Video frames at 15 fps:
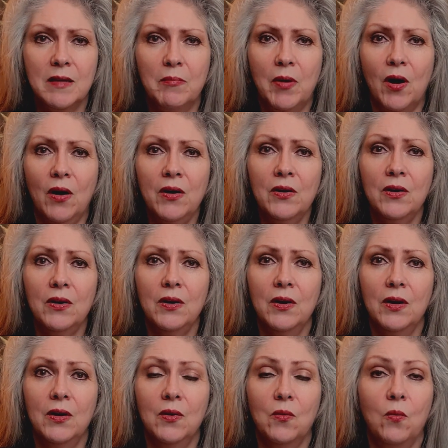park,
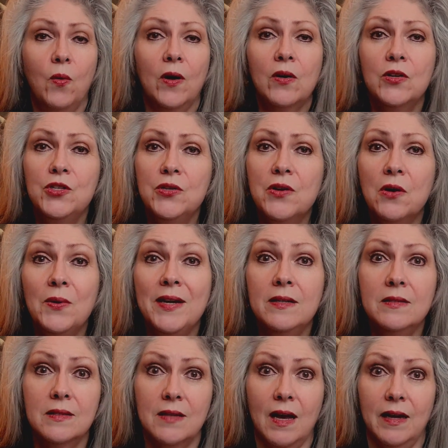where could you go
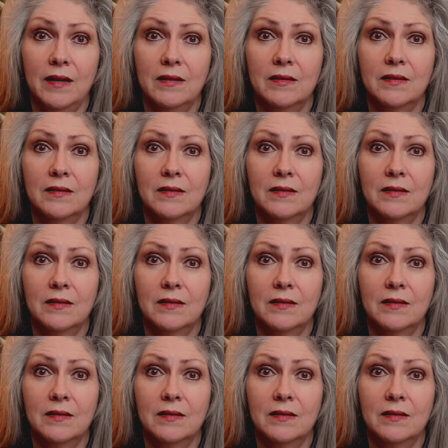inside?